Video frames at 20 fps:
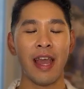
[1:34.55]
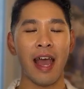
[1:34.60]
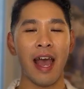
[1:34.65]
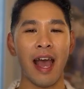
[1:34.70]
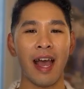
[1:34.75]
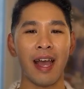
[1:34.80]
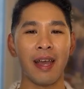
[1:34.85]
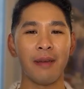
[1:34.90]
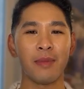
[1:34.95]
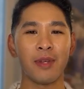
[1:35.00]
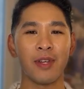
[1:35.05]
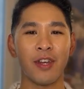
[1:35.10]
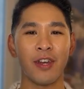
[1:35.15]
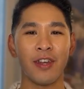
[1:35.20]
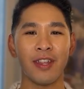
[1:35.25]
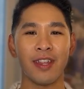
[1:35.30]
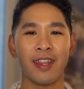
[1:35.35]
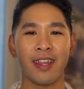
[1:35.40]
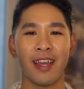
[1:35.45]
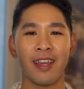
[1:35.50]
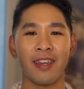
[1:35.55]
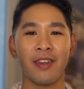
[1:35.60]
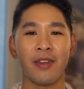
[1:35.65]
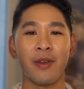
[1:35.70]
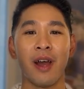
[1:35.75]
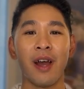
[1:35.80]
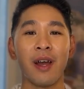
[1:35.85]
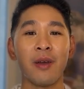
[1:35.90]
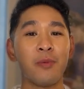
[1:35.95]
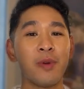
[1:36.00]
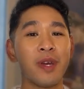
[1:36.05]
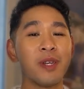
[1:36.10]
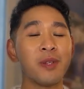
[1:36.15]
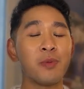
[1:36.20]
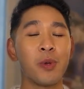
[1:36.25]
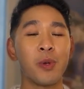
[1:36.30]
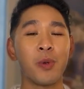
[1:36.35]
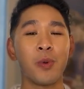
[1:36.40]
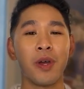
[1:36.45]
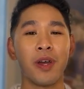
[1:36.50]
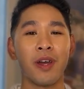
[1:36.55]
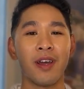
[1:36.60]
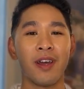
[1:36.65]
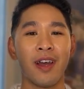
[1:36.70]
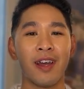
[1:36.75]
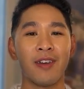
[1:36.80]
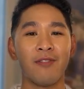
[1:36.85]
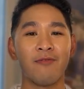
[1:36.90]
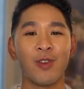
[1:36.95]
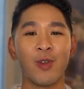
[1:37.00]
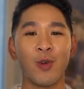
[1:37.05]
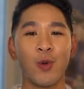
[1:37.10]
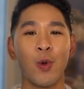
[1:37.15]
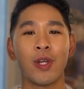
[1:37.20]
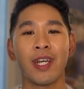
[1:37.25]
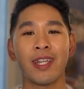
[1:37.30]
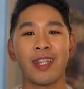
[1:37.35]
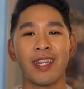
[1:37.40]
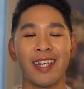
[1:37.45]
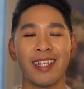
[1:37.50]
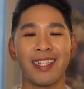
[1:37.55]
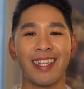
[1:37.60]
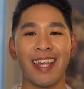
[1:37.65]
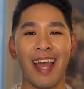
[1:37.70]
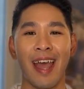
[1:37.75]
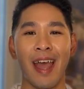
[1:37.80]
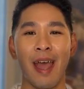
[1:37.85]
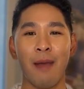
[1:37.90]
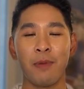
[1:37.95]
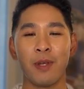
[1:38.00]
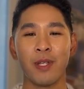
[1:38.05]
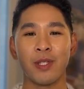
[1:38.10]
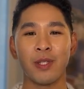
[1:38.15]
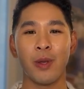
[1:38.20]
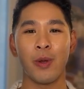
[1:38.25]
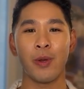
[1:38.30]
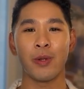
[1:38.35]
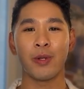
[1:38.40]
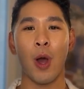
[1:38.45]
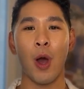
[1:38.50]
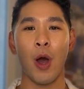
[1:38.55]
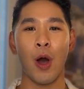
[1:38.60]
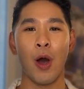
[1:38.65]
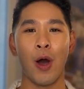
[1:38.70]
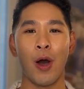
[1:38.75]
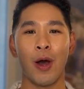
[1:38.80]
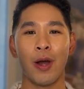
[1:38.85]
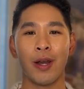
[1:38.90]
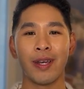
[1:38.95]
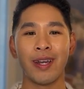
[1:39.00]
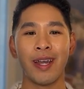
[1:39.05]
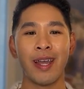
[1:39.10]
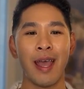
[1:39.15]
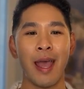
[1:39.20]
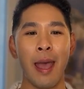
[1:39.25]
I'm good, thank you. I wish we were recording this episode on